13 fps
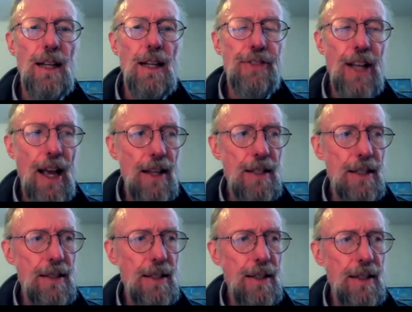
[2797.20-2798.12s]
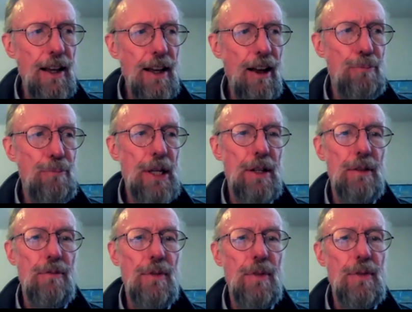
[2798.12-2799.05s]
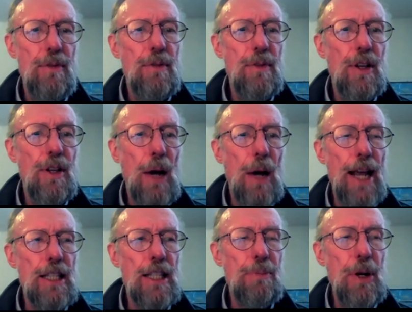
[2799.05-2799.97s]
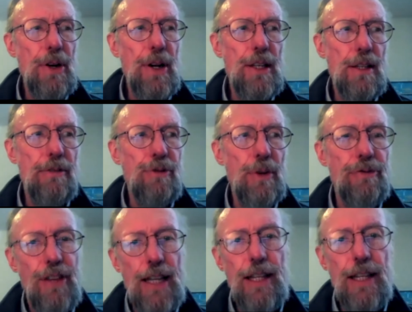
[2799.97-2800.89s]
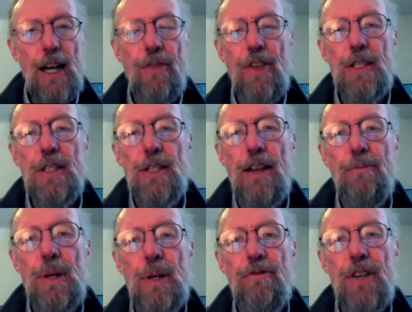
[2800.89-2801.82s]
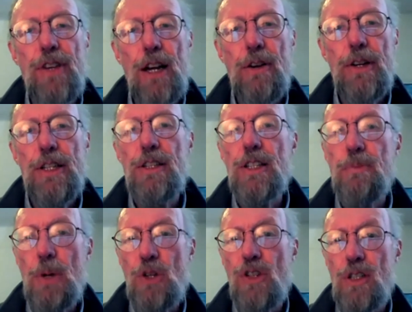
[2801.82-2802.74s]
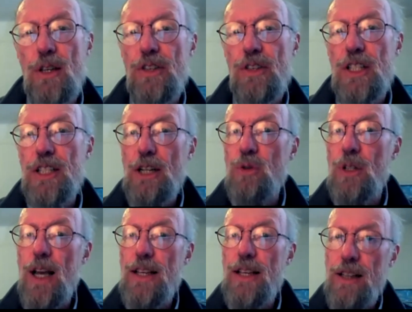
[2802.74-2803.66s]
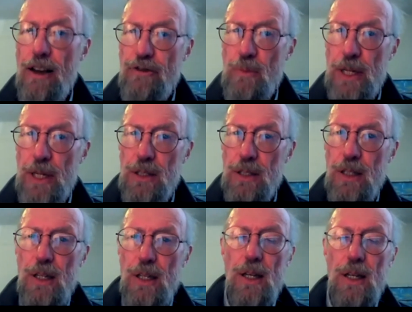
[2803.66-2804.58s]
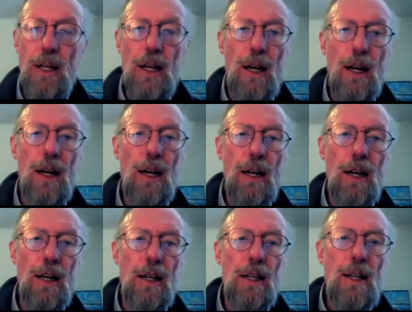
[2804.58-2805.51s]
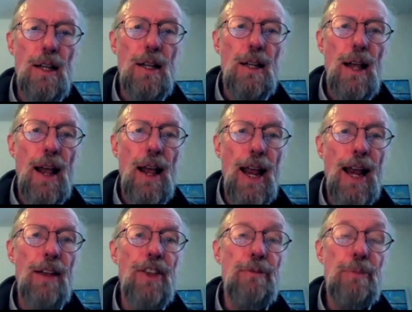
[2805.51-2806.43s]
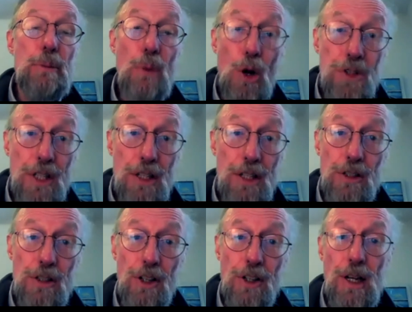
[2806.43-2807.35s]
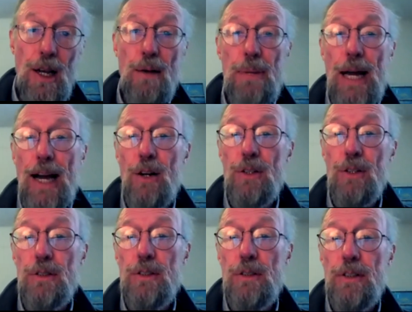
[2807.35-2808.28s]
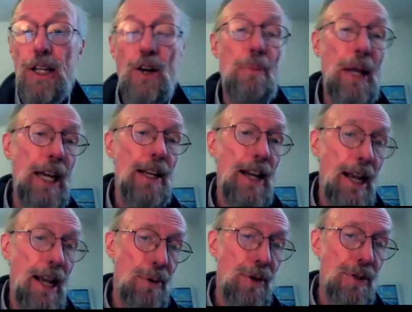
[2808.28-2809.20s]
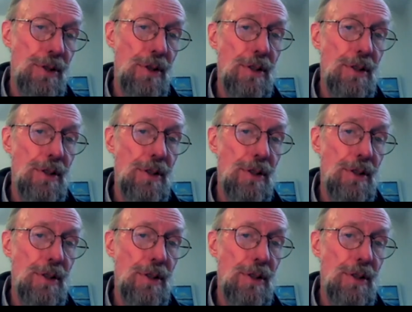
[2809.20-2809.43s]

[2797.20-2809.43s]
Afghans have been, my experience of reflecting on this is they've been very suspicious of a centralized government. And they've been most concerned about their immediate neighbors.